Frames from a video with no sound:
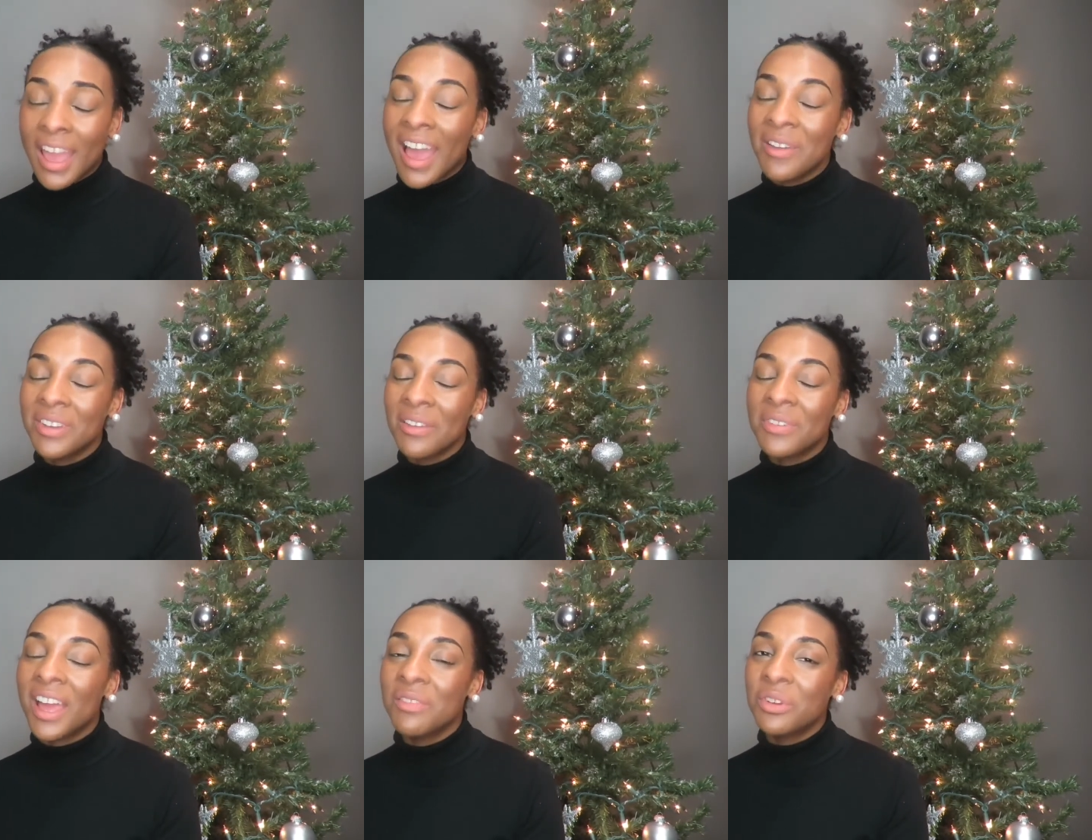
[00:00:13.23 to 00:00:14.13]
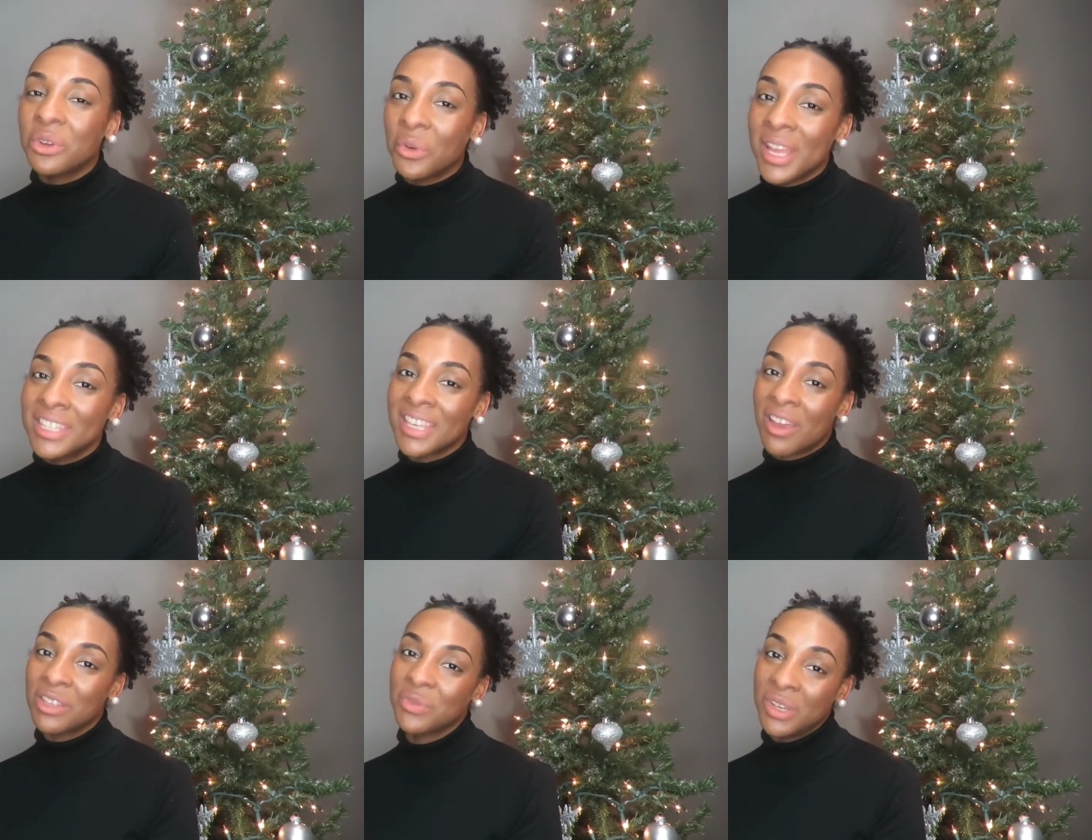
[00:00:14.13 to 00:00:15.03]
I've got 5 great
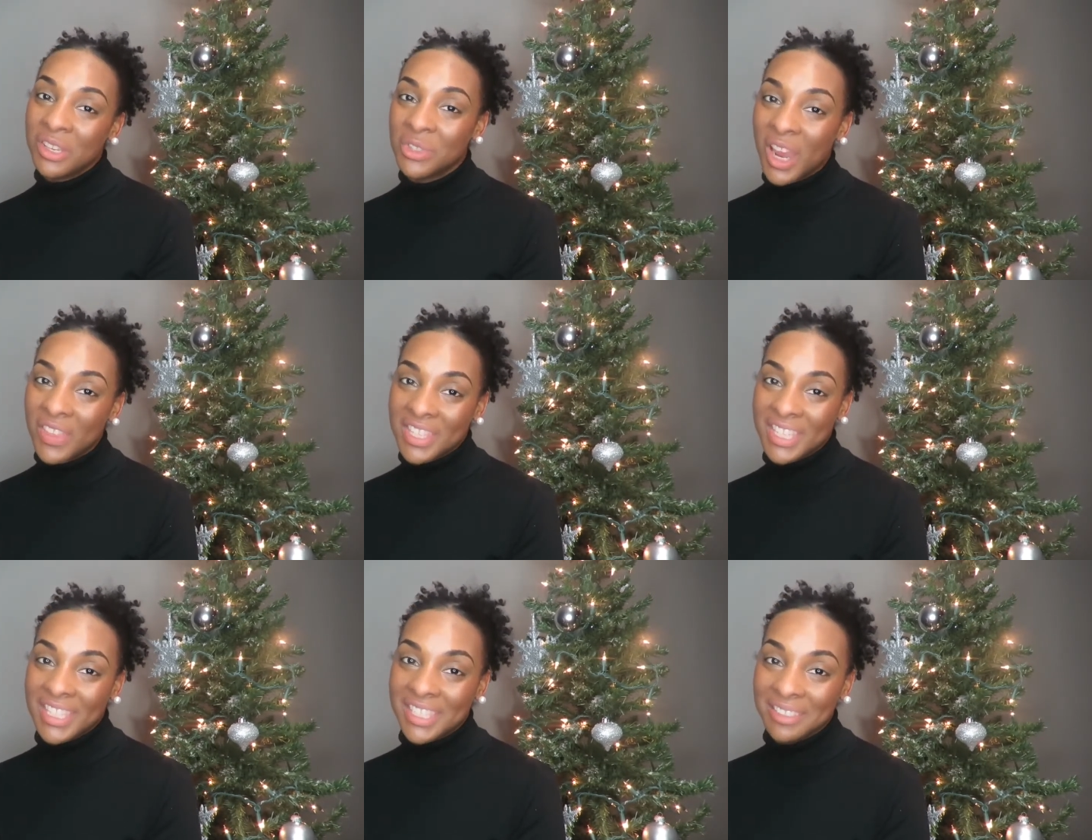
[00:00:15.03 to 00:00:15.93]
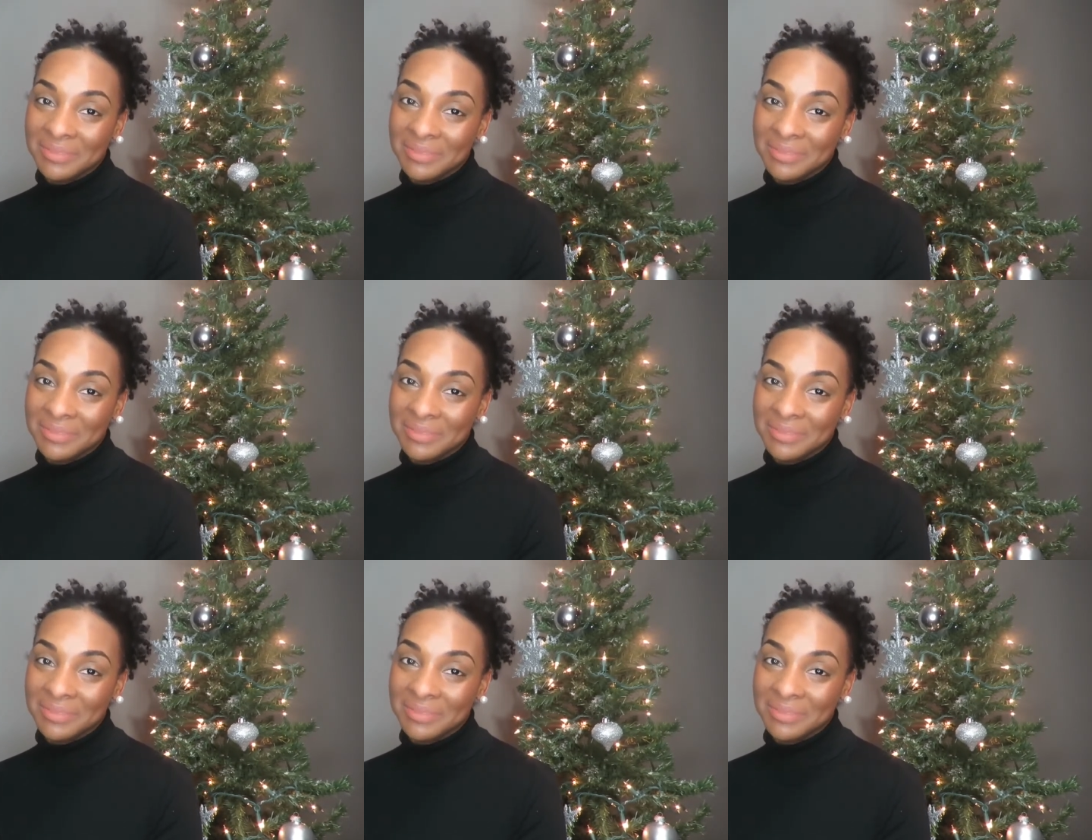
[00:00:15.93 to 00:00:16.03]
styles for you to try this season.